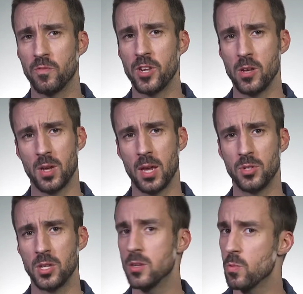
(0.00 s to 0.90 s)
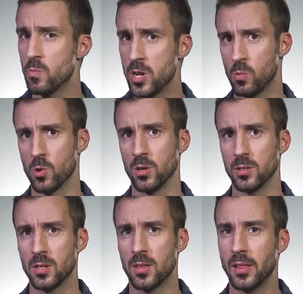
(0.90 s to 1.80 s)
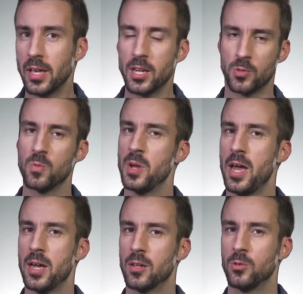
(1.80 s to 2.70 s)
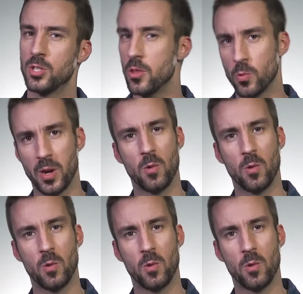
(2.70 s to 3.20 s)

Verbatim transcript: video games into the real world, the latest Roomba hack goes the other way